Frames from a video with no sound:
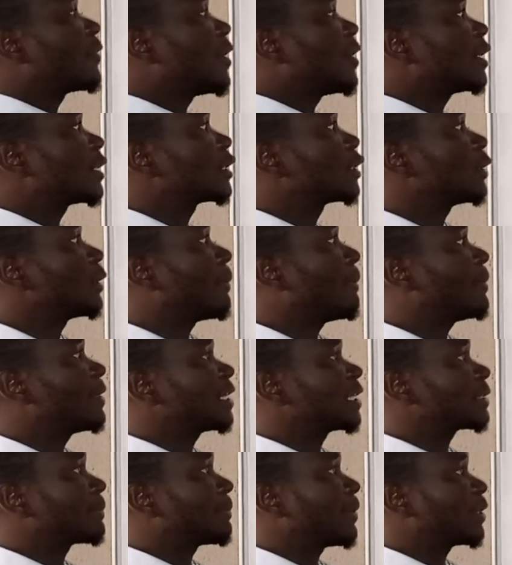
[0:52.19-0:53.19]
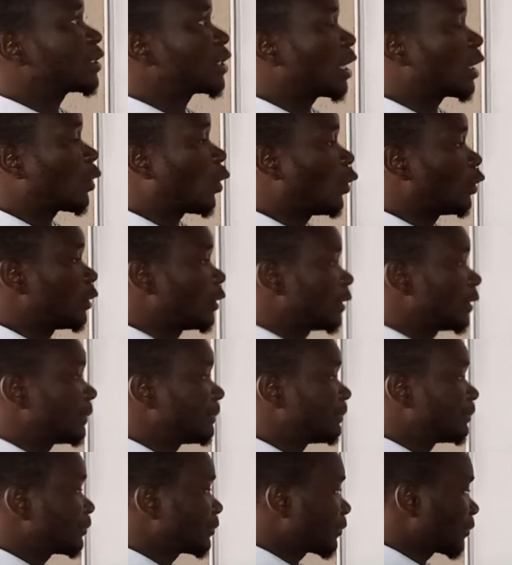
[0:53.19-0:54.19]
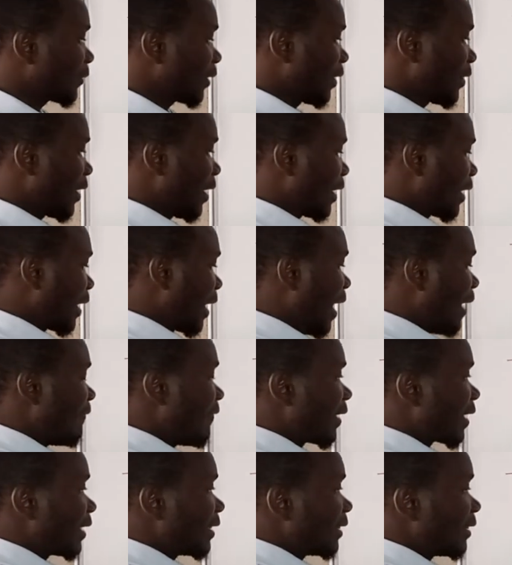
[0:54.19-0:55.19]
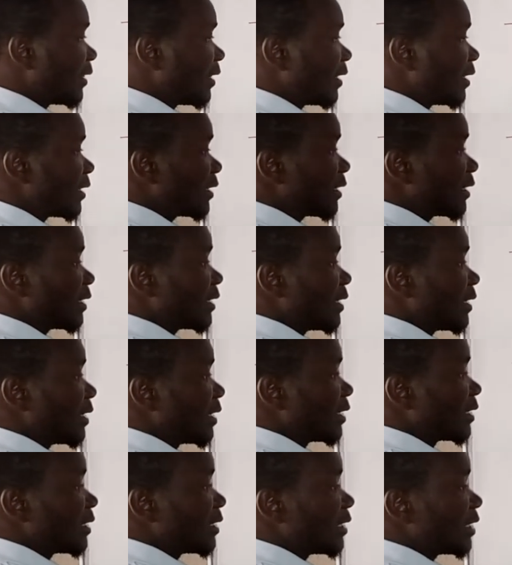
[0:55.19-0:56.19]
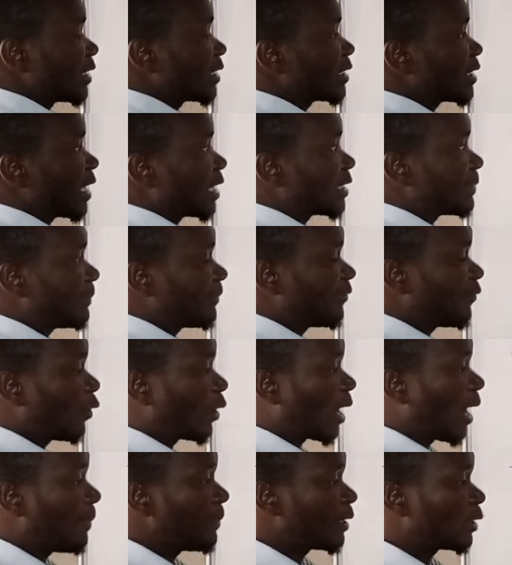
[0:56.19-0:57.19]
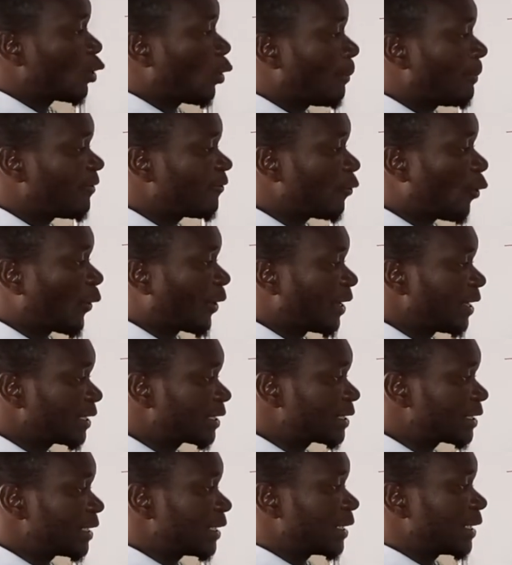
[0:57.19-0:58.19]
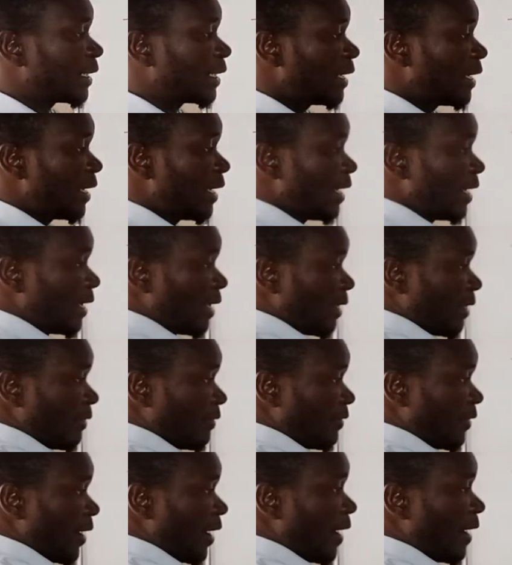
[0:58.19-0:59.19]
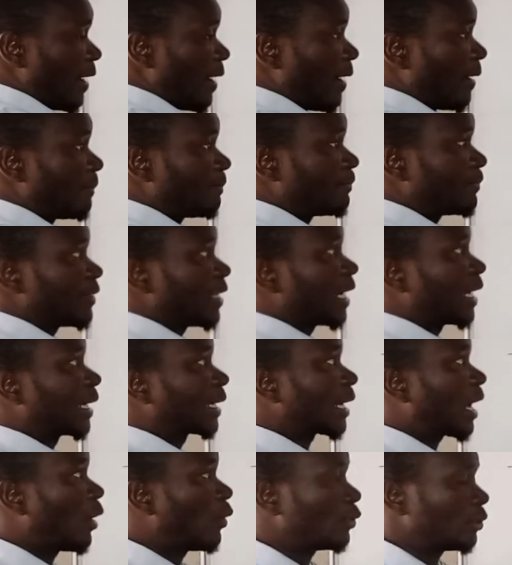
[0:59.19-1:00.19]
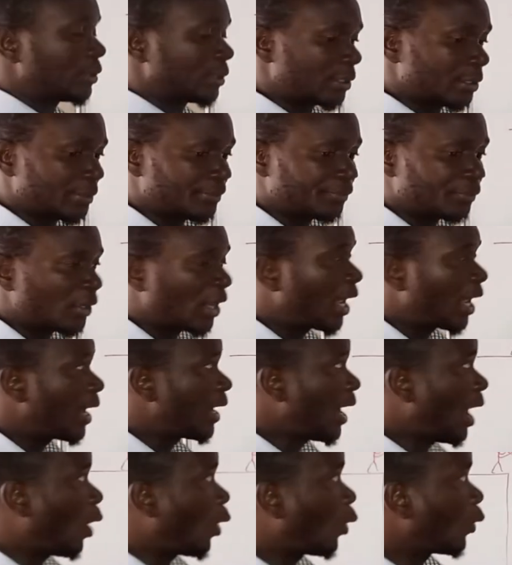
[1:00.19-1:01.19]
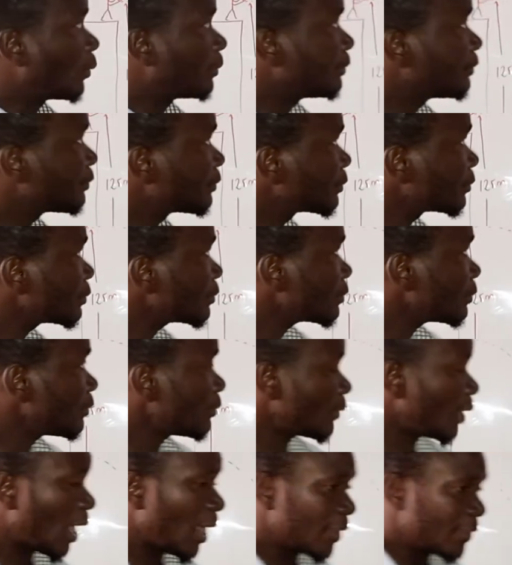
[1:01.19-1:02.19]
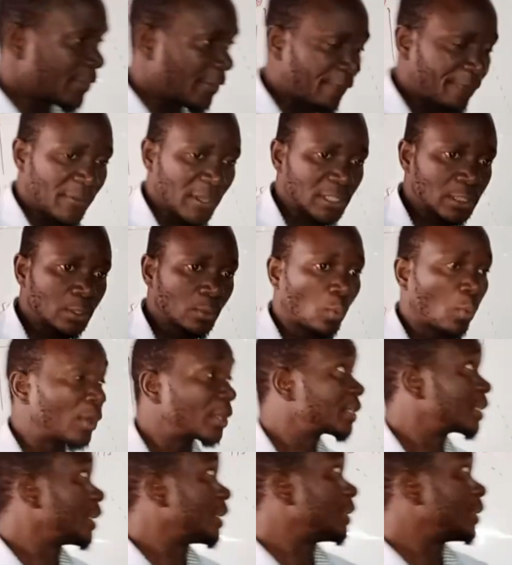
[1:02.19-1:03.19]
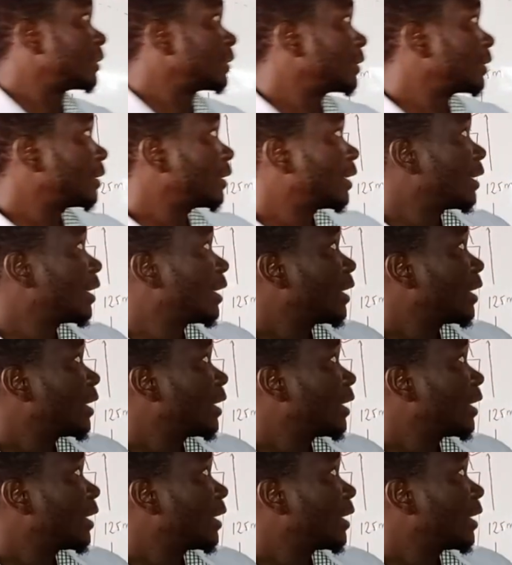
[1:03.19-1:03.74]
30 meters per second, then covering this distance before coming or before hitting the ground. Now, the first question